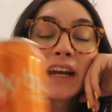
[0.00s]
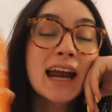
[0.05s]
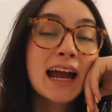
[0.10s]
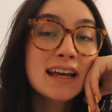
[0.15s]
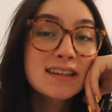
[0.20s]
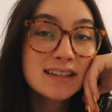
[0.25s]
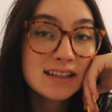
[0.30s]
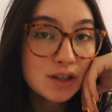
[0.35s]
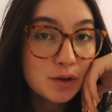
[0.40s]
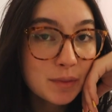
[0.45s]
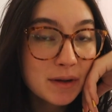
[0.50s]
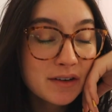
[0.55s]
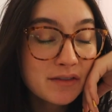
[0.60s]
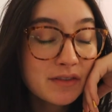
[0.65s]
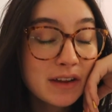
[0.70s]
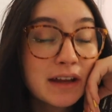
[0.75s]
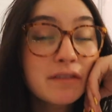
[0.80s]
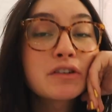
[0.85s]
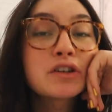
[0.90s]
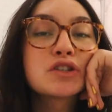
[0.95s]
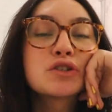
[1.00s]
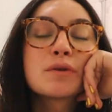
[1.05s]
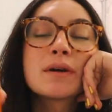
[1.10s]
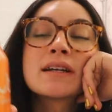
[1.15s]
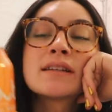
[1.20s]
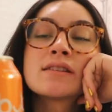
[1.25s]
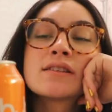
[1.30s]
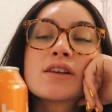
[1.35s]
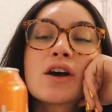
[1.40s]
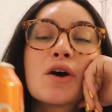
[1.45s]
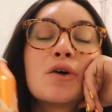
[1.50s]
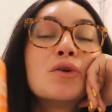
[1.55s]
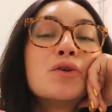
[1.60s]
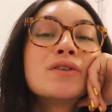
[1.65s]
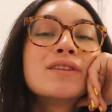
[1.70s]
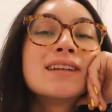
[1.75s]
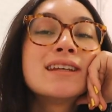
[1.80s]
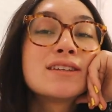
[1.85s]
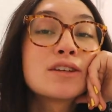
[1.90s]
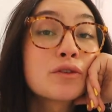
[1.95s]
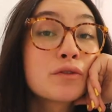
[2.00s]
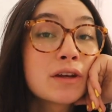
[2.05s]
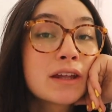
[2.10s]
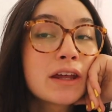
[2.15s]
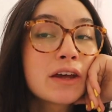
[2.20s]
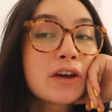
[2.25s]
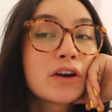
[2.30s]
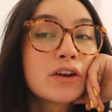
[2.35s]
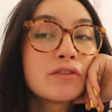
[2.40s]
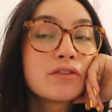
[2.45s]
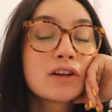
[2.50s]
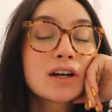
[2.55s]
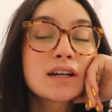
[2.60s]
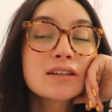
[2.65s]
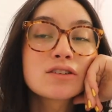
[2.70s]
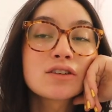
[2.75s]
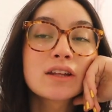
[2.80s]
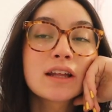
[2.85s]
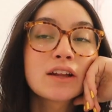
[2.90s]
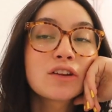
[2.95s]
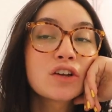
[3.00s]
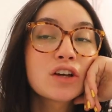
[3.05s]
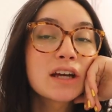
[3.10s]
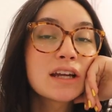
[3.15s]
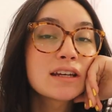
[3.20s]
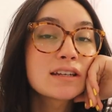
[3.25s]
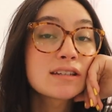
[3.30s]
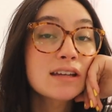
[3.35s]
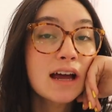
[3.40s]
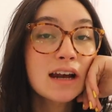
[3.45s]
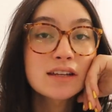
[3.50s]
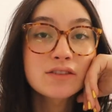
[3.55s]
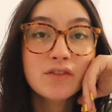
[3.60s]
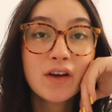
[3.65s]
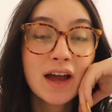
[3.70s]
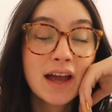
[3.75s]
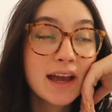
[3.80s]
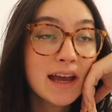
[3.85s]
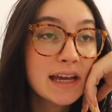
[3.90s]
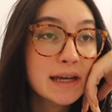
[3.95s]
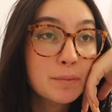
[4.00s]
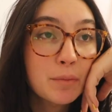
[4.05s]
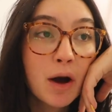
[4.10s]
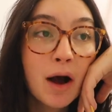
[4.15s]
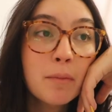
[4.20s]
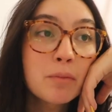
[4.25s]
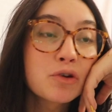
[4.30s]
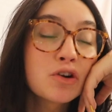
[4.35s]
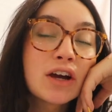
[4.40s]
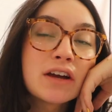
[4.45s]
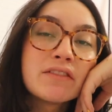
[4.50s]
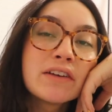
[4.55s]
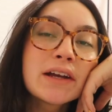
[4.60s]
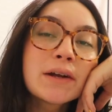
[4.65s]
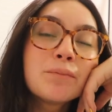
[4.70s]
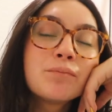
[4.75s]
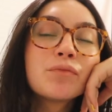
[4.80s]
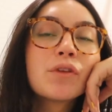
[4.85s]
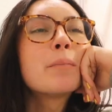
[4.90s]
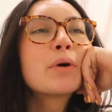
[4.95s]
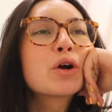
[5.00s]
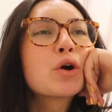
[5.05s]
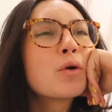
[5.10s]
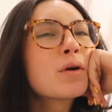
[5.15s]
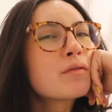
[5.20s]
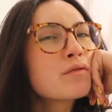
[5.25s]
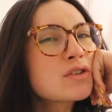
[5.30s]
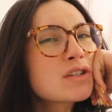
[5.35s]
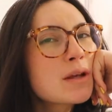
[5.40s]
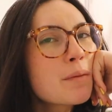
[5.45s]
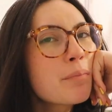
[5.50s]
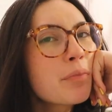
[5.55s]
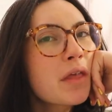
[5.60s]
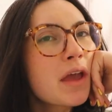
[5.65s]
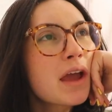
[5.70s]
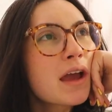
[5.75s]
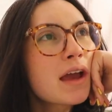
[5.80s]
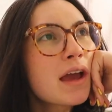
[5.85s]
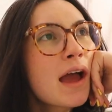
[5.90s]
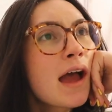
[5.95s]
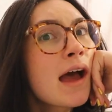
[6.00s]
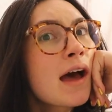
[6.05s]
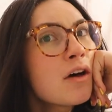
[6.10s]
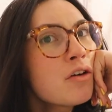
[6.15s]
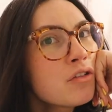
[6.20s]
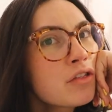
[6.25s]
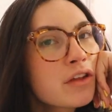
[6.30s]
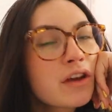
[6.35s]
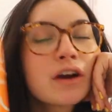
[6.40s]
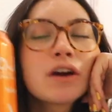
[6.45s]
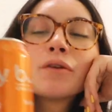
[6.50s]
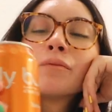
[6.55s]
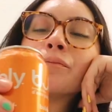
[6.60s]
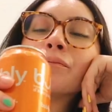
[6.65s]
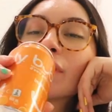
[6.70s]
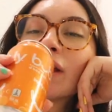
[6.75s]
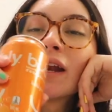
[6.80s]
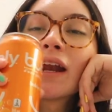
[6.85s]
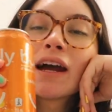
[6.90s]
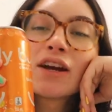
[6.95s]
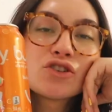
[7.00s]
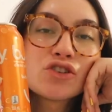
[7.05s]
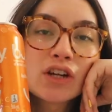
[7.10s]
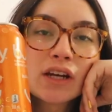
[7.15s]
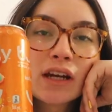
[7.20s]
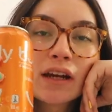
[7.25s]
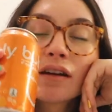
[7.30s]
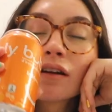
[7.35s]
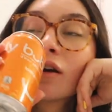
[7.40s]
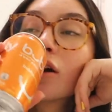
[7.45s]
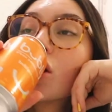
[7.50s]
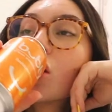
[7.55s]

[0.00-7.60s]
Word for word: and it has a little bit of flavor to it. So these are really good if you guys are like looking to satisfy a pop craving, but going for something healthier and hydrating.